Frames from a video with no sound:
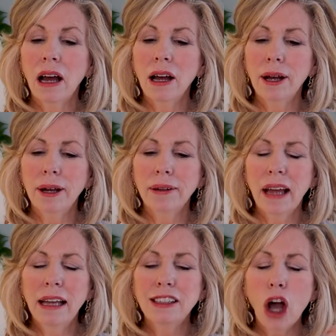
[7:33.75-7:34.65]
uh,
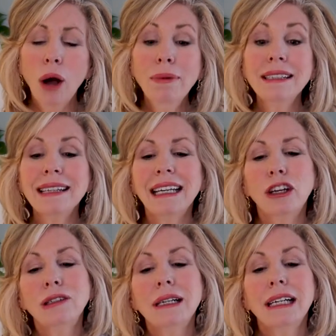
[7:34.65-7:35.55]
it's almost
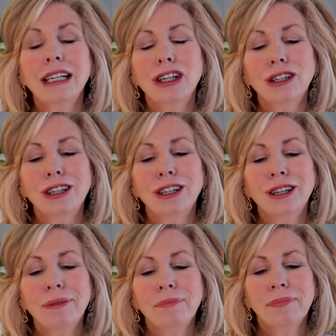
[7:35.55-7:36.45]
like you're
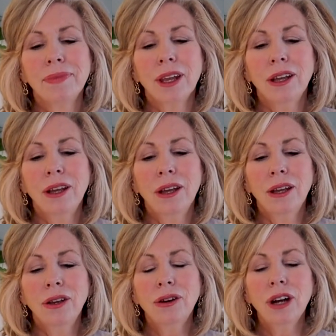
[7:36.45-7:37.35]
you're
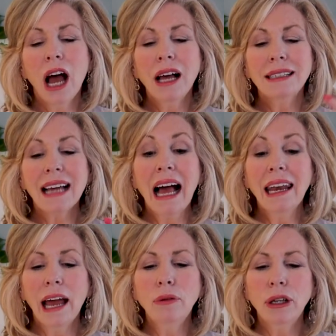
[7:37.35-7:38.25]
you're not
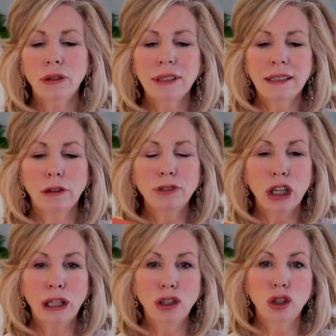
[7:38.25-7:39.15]
allowing yourself
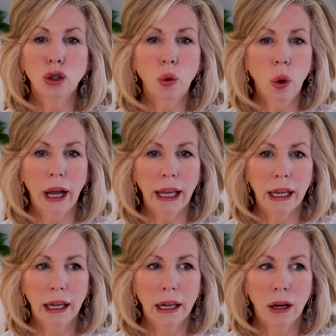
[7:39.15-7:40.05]
to enjoy
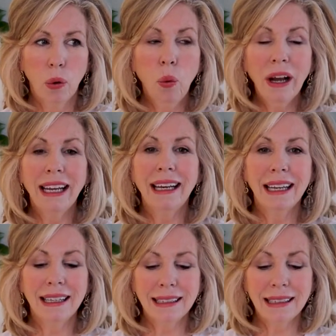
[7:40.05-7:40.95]
what it
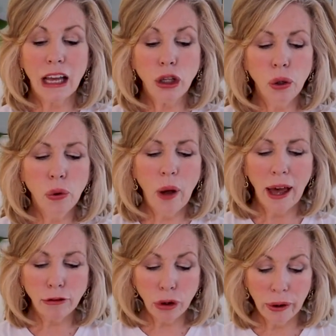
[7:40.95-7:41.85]
is that you
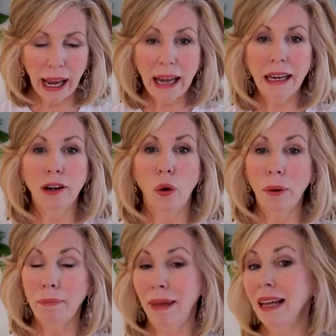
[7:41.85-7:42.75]
have created
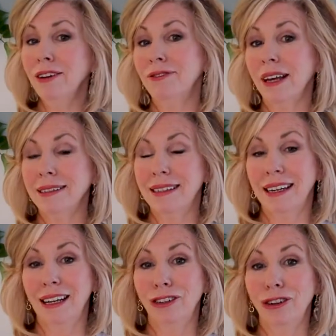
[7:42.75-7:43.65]
or
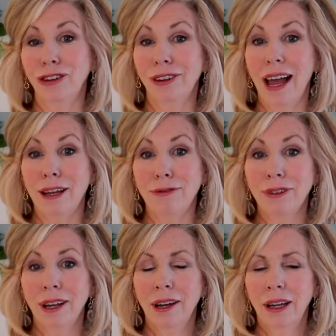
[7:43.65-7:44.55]
manifested in your life
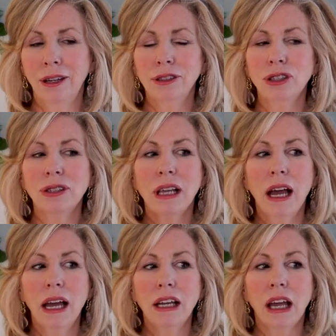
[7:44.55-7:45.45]
you're just
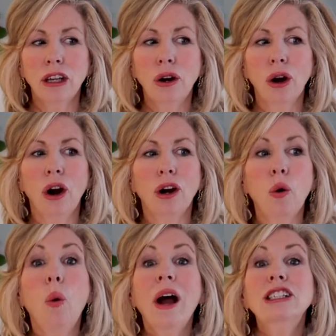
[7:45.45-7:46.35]
eh, you're
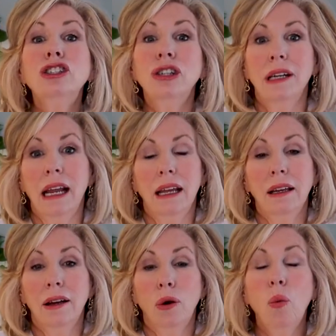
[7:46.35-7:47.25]
questioning
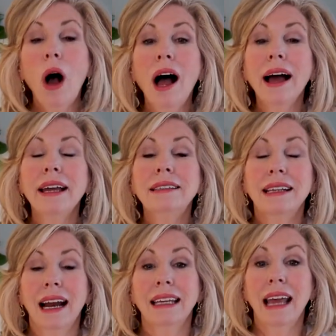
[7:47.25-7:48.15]
why
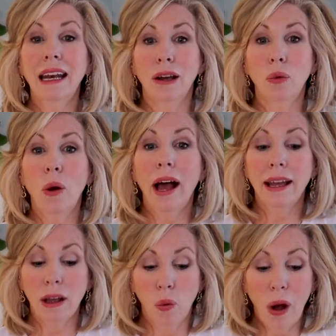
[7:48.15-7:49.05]
did i get it
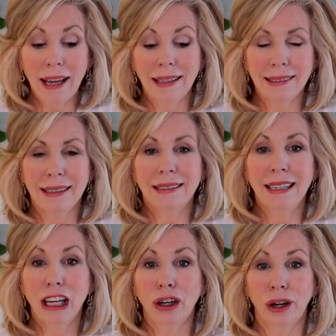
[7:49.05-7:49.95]
why why is this
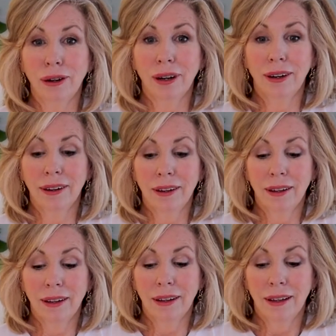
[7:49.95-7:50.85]
here
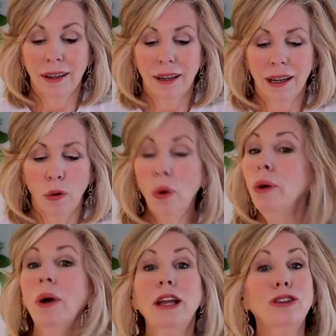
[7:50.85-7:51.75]
what
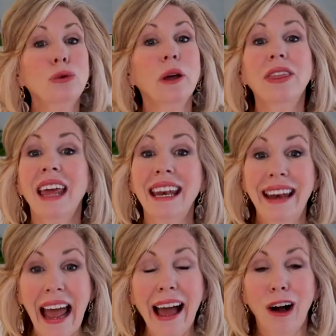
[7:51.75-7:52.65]
do i do with it
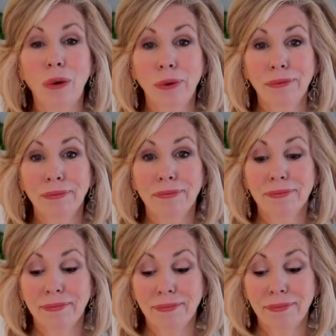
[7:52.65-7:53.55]
now
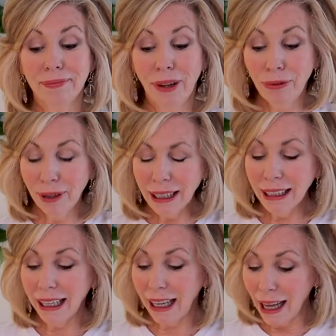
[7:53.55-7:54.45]

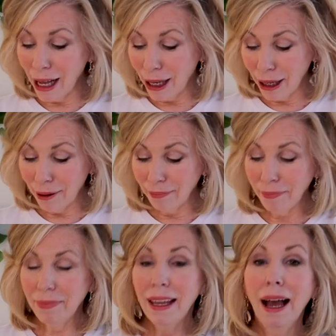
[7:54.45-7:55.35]
really um
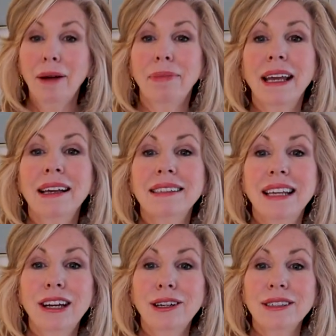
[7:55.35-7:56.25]
yeah because
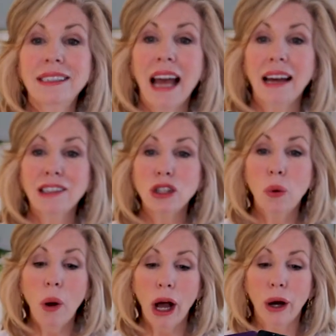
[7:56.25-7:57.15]
here status
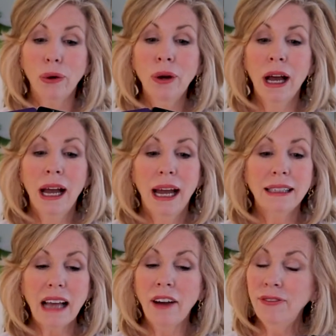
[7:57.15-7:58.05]
quo
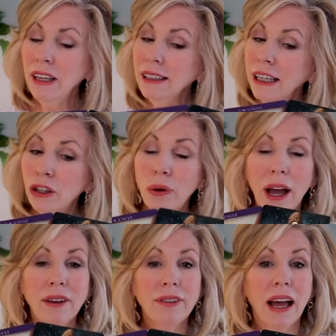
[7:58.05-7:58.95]
is i feel like you
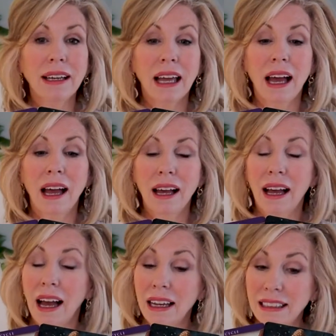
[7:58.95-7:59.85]
have a,
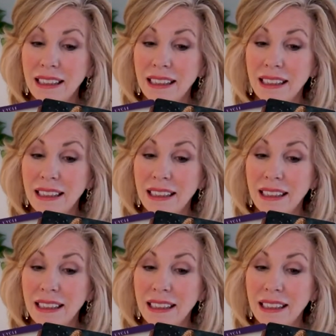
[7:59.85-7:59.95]
a, a